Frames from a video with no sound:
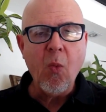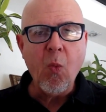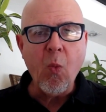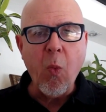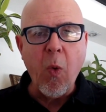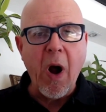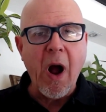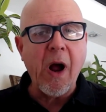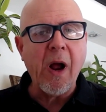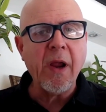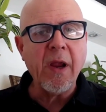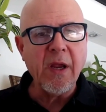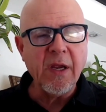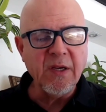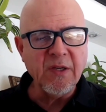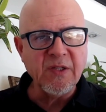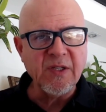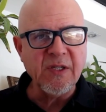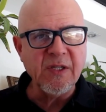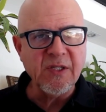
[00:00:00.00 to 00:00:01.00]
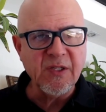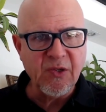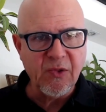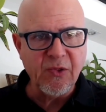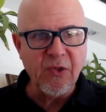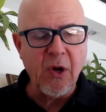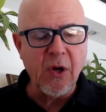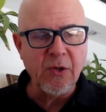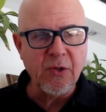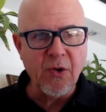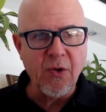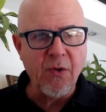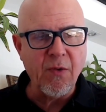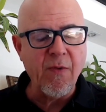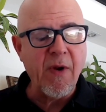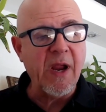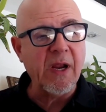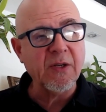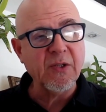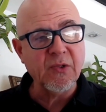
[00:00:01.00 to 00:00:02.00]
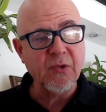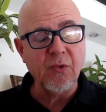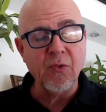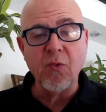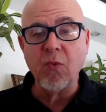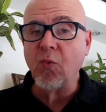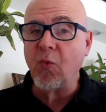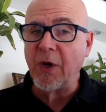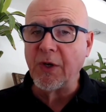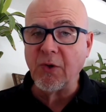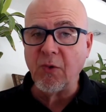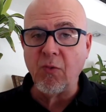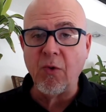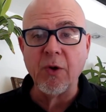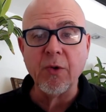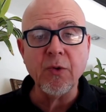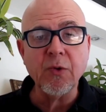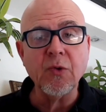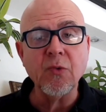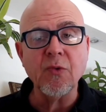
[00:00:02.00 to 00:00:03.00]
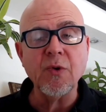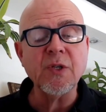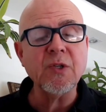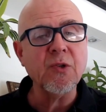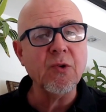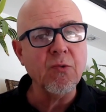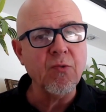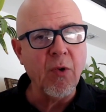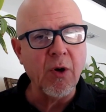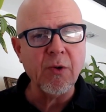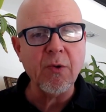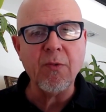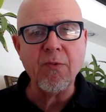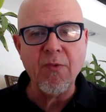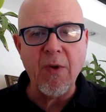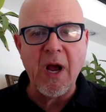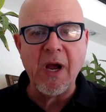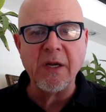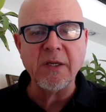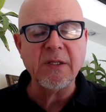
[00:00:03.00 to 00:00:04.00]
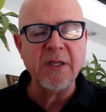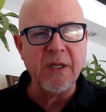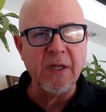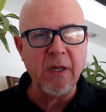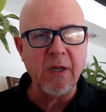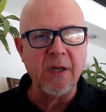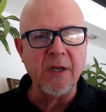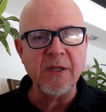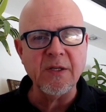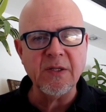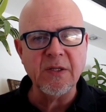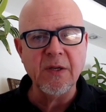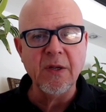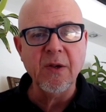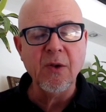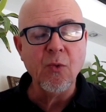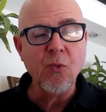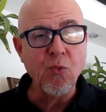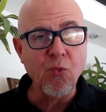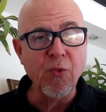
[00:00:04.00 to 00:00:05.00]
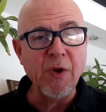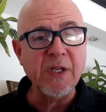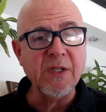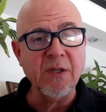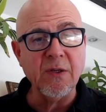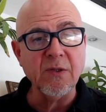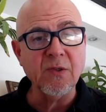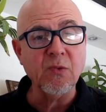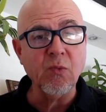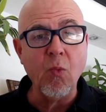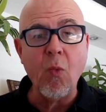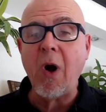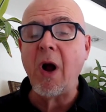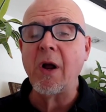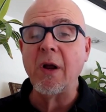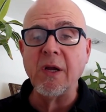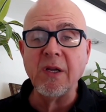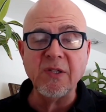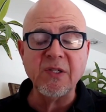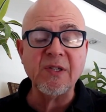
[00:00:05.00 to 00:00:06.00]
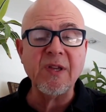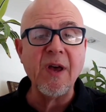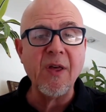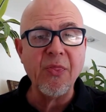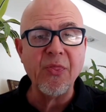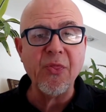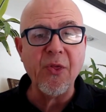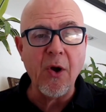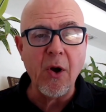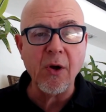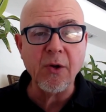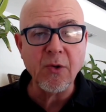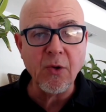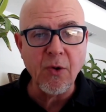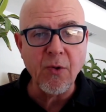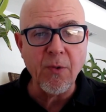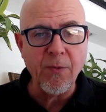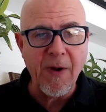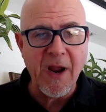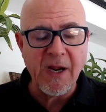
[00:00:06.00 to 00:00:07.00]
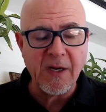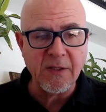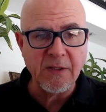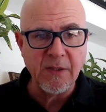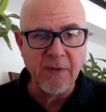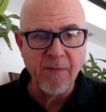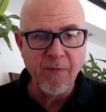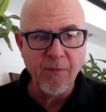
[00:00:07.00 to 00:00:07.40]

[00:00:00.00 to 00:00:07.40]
why is this thought correct? So what you want to do is you want to write and list reasons. Why is that thought correct?